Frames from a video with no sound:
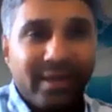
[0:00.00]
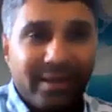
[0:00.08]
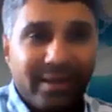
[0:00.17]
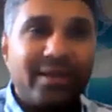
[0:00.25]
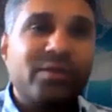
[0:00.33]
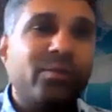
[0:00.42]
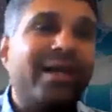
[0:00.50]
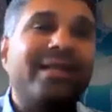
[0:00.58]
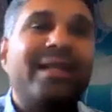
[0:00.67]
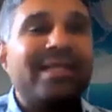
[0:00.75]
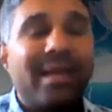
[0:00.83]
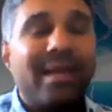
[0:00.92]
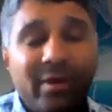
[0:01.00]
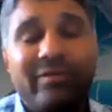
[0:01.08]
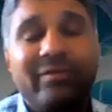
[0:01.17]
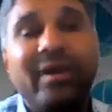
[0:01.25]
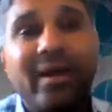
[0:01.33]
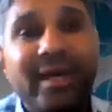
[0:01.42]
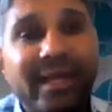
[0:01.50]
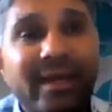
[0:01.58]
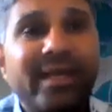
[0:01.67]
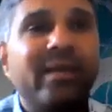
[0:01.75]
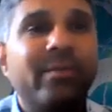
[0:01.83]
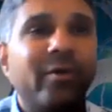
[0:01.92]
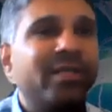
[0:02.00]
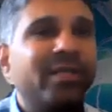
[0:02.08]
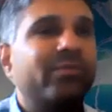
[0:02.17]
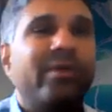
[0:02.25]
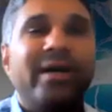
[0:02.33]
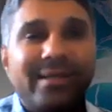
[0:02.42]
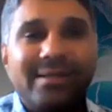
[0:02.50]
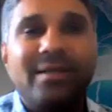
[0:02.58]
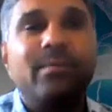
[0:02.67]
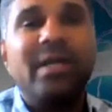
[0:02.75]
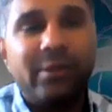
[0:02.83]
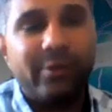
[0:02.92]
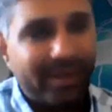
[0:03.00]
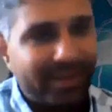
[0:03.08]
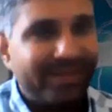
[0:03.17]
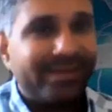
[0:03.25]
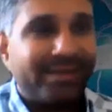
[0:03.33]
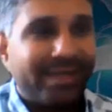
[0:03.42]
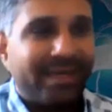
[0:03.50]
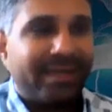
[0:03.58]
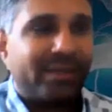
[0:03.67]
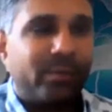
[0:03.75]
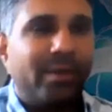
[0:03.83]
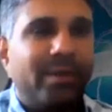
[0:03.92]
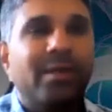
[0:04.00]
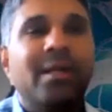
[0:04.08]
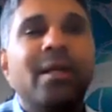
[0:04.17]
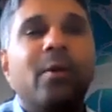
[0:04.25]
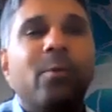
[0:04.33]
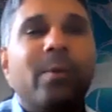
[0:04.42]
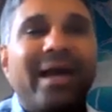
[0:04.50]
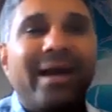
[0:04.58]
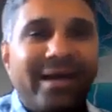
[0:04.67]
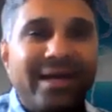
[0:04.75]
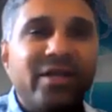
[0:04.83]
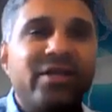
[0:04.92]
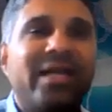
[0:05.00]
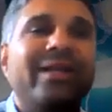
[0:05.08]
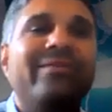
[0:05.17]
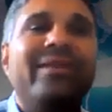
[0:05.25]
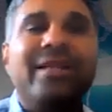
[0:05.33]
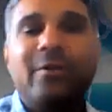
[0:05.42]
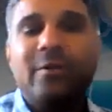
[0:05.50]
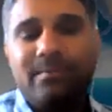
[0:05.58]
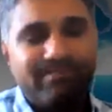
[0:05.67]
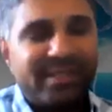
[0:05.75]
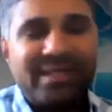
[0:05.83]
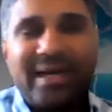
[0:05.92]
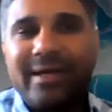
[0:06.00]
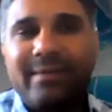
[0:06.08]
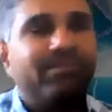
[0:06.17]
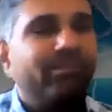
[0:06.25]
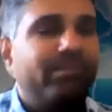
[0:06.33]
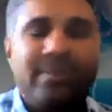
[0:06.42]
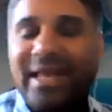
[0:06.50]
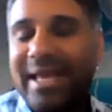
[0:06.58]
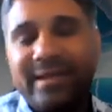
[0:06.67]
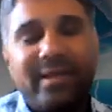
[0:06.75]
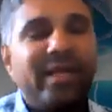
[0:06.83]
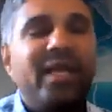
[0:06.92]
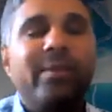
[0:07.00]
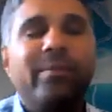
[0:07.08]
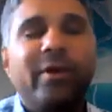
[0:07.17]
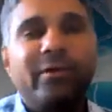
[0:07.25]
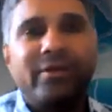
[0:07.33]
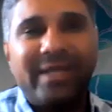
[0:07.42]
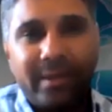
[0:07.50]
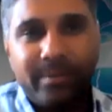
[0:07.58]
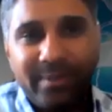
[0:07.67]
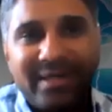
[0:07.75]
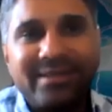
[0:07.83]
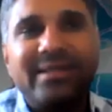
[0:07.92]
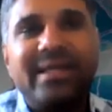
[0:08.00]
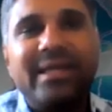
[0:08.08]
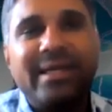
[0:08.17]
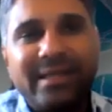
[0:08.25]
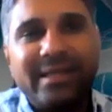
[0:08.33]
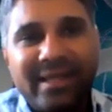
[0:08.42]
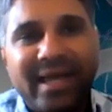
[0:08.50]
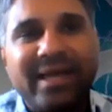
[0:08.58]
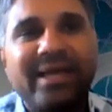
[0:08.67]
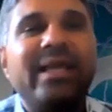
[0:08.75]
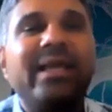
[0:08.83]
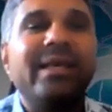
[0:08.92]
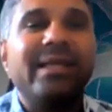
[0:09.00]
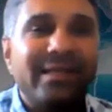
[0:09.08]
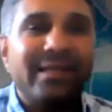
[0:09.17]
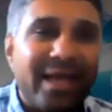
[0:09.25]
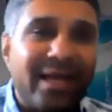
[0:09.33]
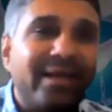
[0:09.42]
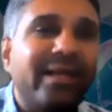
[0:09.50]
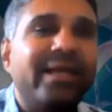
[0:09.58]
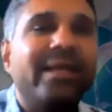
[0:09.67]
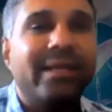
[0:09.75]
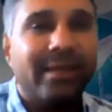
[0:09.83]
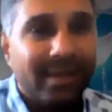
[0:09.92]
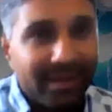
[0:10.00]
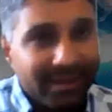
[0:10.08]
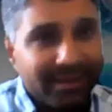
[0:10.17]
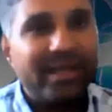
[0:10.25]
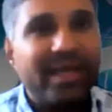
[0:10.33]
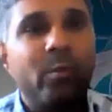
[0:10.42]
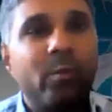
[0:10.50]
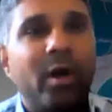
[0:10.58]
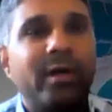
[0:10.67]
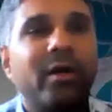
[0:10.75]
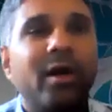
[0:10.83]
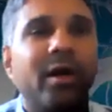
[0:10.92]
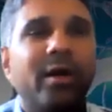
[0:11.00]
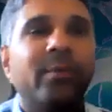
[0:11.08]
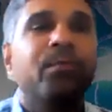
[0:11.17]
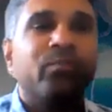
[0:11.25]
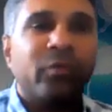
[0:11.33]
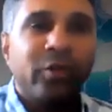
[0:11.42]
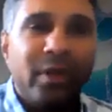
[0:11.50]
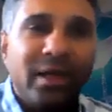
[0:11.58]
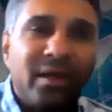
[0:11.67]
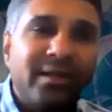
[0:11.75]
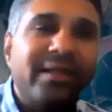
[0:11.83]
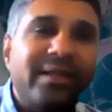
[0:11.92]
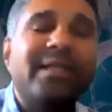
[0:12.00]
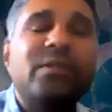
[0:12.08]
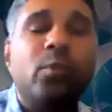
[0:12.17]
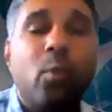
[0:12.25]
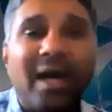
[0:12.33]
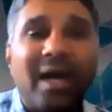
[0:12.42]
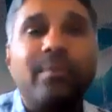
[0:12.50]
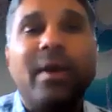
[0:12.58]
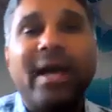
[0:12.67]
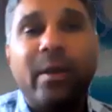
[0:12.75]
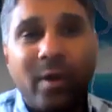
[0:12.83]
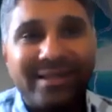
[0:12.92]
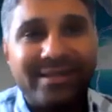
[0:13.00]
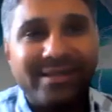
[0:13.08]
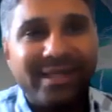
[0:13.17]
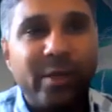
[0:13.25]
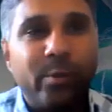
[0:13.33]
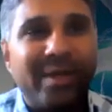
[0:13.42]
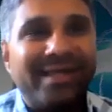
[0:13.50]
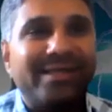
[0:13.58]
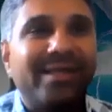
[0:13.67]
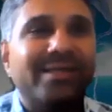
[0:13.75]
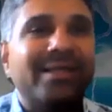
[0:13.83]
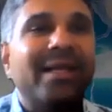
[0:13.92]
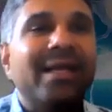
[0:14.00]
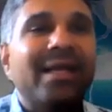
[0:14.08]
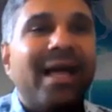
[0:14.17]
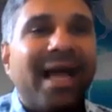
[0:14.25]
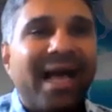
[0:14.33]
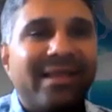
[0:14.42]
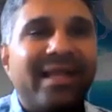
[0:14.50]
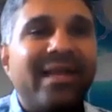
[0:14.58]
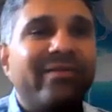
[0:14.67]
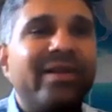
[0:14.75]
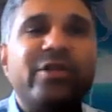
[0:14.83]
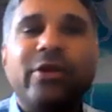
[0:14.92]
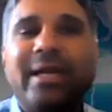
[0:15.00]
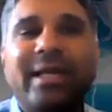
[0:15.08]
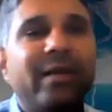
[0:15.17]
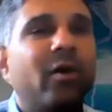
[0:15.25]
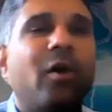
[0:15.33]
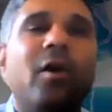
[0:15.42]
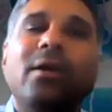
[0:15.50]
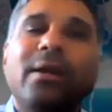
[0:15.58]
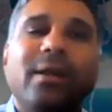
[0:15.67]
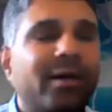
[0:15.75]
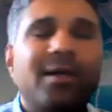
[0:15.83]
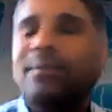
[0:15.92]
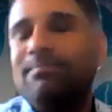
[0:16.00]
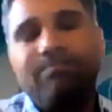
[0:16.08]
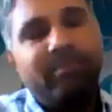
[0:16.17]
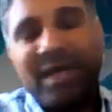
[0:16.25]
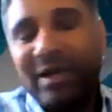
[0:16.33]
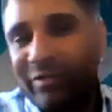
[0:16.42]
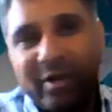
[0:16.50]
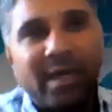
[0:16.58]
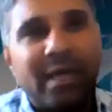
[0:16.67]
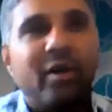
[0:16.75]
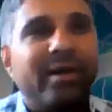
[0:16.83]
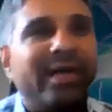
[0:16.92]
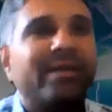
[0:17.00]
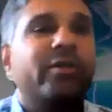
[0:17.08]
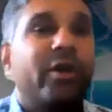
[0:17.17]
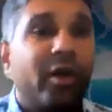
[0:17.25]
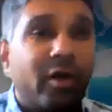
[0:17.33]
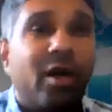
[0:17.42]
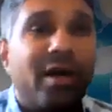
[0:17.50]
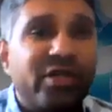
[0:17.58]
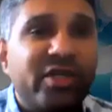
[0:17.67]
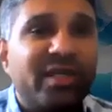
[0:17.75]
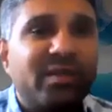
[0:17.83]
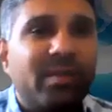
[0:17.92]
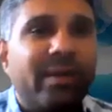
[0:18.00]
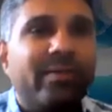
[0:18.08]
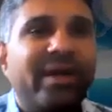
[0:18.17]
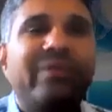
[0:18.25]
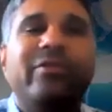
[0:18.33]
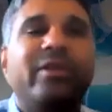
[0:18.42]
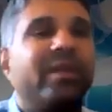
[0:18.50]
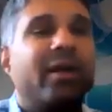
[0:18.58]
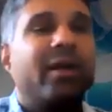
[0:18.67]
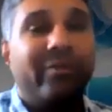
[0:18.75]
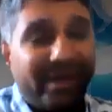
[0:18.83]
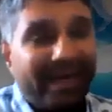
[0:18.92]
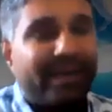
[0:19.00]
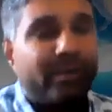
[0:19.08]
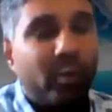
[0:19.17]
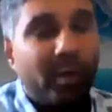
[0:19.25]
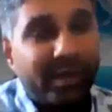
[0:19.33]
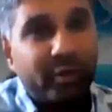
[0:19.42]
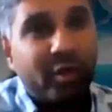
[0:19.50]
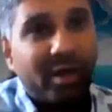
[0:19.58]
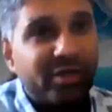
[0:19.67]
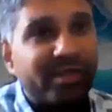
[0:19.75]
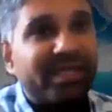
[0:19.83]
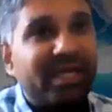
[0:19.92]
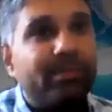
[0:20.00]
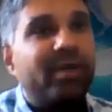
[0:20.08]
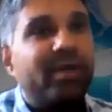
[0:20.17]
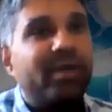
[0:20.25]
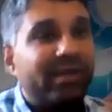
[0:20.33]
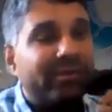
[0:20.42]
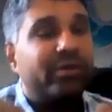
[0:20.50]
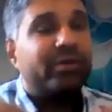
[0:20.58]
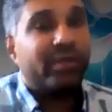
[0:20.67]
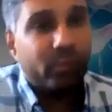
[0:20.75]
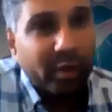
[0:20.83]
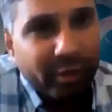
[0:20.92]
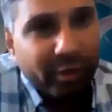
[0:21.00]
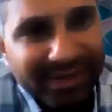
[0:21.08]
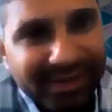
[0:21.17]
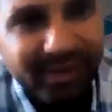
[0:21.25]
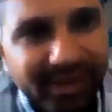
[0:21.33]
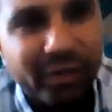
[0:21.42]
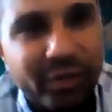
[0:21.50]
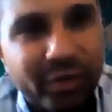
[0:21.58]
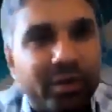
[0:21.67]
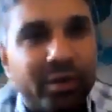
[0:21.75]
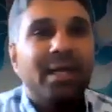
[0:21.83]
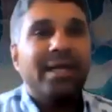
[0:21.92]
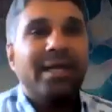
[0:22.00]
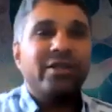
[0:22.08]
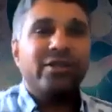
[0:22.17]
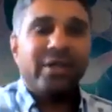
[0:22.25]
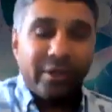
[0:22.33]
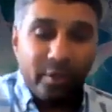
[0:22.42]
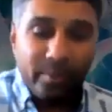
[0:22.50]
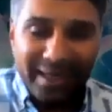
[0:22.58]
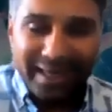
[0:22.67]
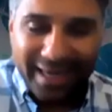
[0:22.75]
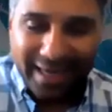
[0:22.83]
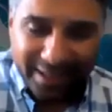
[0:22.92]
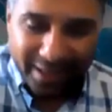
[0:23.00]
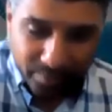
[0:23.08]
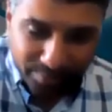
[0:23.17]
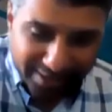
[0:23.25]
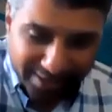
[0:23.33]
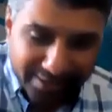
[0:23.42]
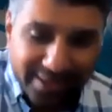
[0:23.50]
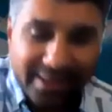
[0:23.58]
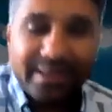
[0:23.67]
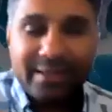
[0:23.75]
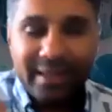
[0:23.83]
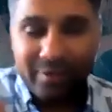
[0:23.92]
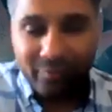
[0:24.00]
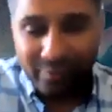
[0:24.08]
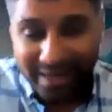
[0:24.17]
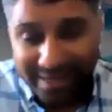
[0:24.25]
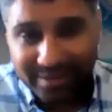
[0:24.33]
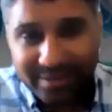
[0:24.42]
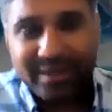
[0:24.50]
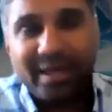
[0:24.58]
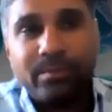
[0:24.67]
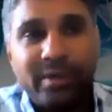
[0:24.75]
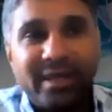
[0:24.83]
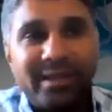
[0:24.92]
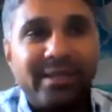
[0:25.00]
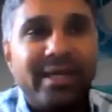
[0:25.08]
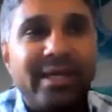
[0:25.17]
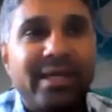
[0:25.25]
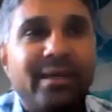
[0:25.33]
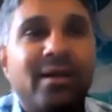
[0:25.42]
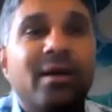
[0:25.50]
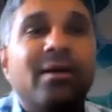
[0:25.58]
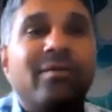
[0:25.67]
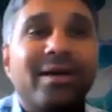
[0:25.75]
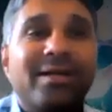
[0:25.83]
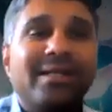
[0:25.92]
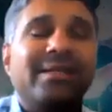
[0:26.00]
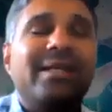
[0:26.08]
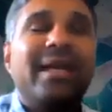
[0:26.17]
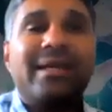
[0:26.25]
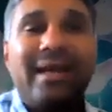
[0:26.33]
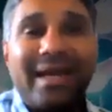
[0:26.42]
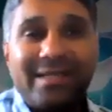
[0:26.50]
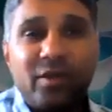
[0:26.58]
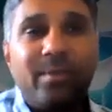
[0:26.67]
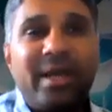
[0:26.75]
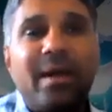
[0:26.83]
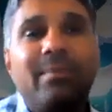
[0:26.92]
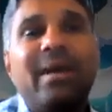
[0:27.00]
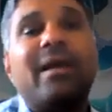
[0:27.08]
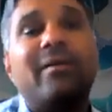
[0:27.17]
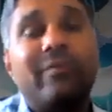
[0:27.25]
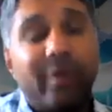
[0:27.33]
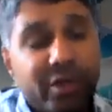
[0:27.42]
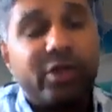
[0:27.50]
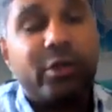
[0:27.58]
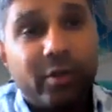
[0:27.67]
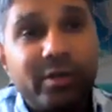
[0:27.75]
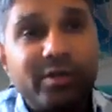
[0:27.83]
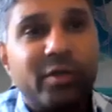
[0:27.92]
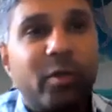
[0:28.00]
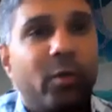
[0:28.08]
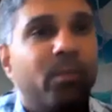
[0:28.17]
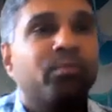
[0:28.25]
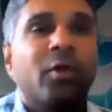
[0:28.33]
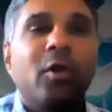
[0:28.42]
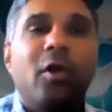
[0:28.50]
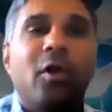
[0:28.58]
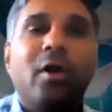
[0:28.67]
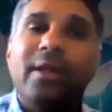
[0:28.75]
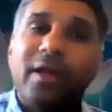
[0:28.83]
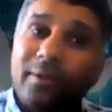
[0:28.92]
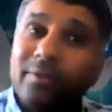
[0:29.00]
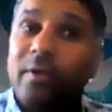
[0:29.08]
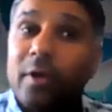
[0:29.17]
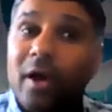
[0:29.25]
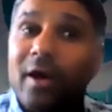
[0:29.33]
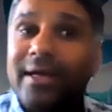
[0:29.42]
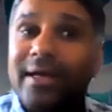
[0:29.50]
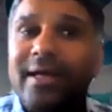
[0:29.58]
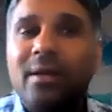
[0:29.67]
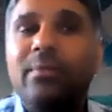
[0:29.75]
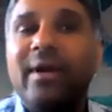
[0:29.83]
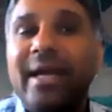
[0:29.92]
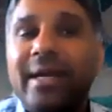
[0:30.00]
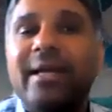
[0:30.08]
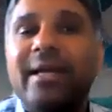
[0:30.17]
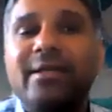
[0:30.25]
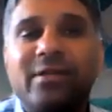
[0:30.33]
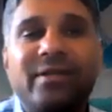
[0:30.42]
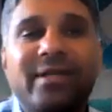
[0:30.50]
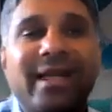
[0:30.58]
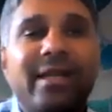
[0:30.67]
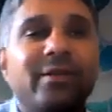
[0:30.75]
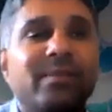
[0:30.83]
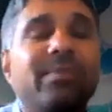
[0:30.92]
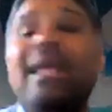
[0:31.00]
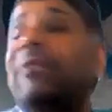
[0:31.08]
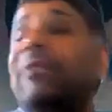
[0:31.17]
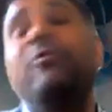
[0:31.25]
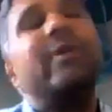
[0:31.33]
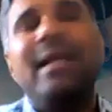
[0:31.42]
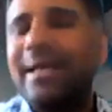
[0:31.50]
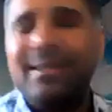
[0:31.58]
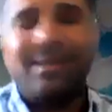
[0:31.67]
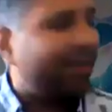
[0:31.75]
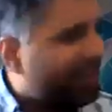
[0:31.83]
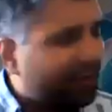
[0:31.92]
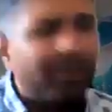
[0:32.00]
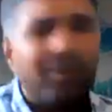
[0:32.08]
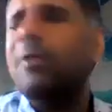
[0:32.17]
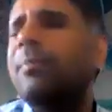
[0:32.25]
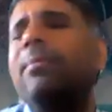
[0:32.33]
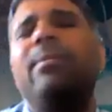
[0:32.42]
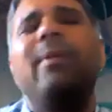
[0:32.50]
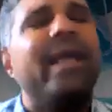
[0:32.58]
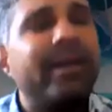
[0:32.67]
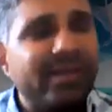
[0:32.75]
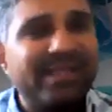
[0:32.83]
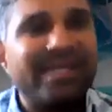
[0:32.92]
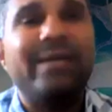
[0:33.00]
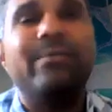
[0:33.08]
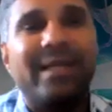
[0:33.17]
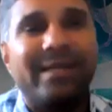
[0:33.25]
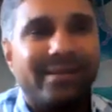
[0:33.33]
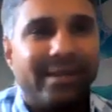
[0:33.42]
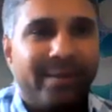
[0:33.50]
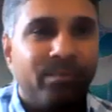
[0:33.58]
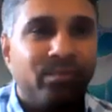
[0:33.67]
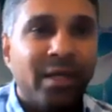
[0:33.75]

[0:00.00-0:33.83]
Here's where the example of learning a keyboard is very simple to understand as well. Where initially, when you start playing the keyboard, you'd say like press D, then E, then D, then whatnot. You learn these one by one sequences. And then eventually, all your prefrontal cortex or your conscious memory, if you think of it like what you consciously perceive versus what you execute, initially you would be like, I need to press D, then wait, then press E. Versus later, as you become like a virtuoso, all your cortical brain needs to tell you is play for release, and then you go play it seamlessly.